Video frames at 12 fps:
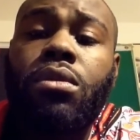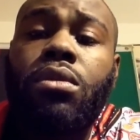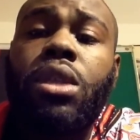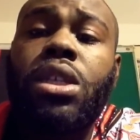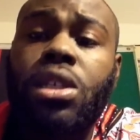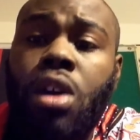
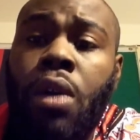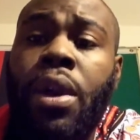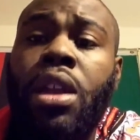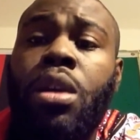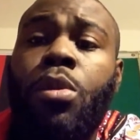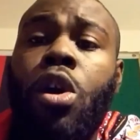This is
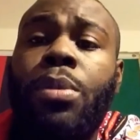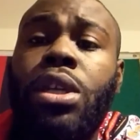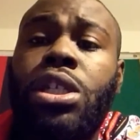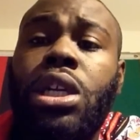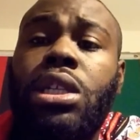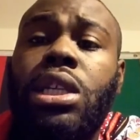RA&M
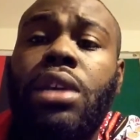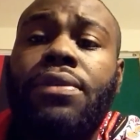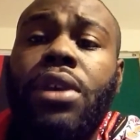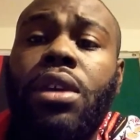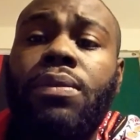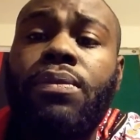RBG
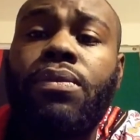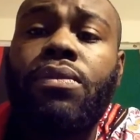TV,